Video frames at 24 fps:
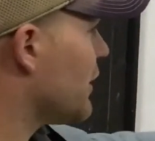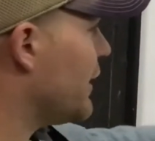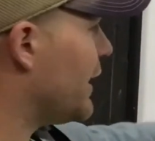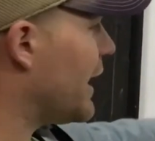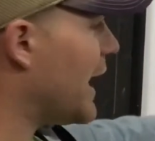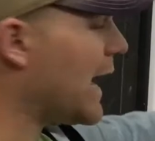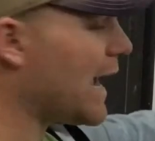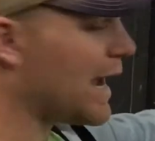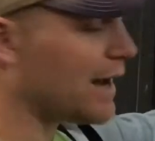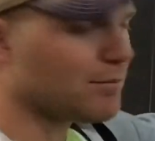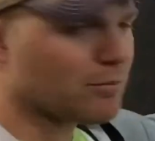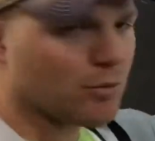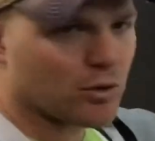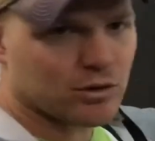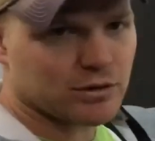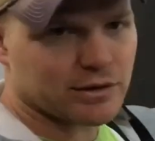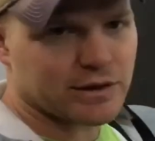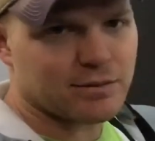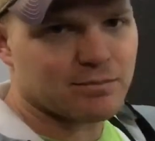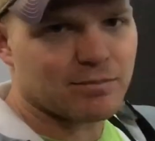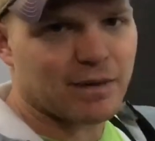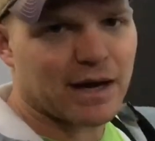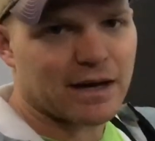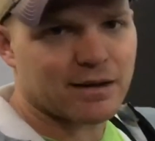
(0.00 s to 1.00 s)
and add more
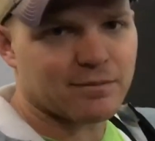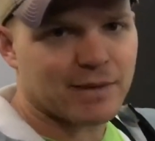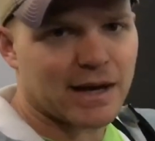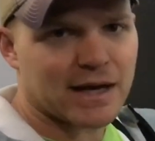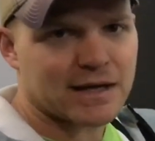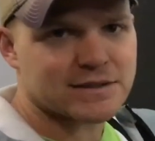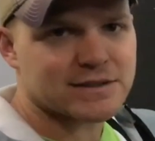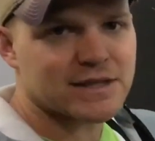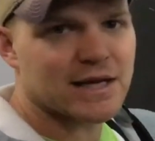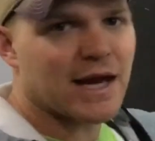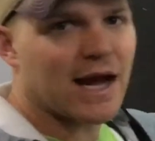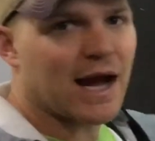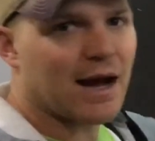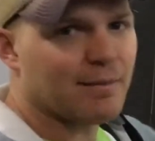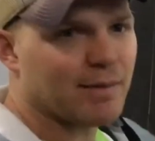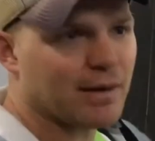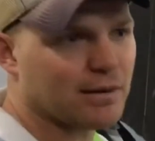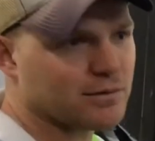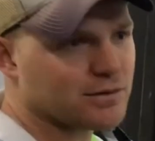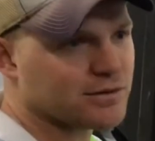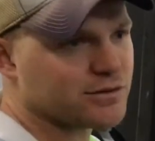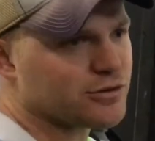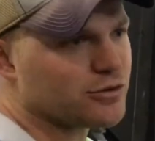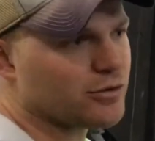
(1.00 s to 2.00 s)
lean body mass, I'm
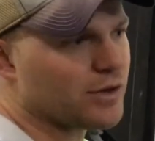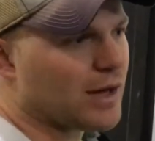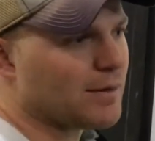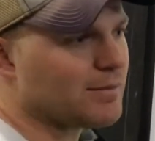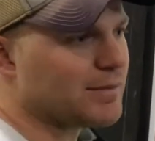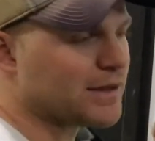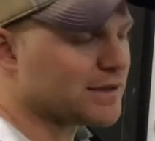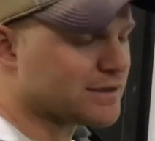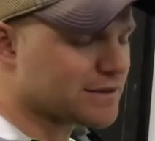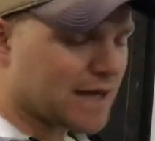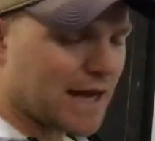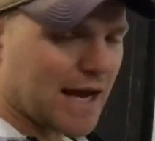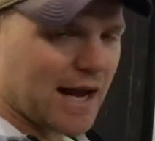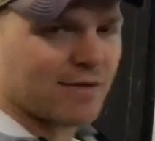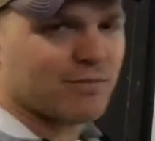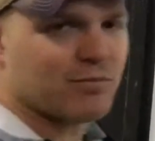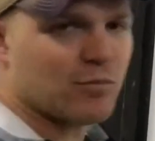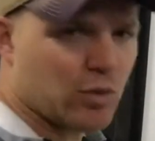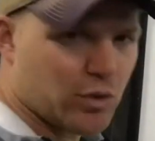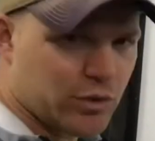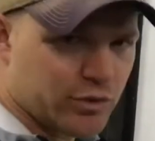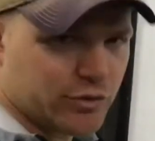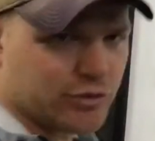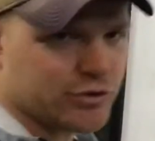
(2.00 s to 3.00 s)
able to do that because I have
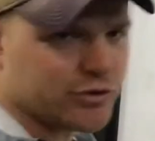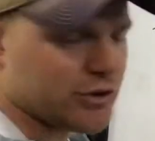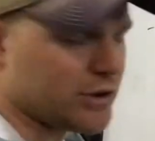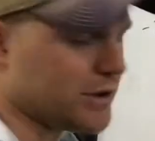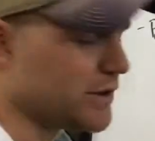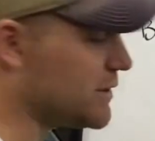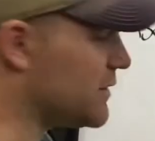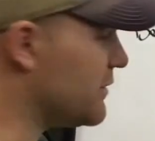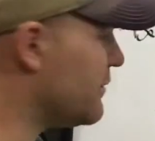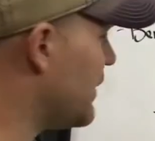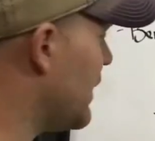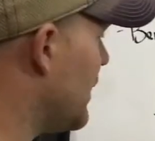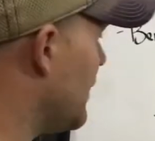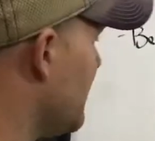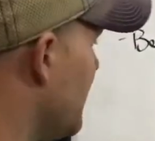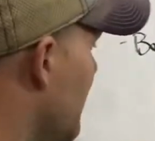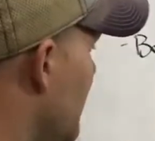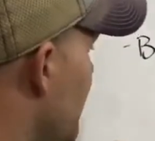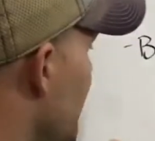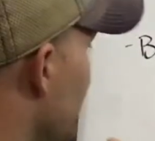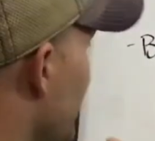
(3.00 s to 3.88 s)
more nutrients available.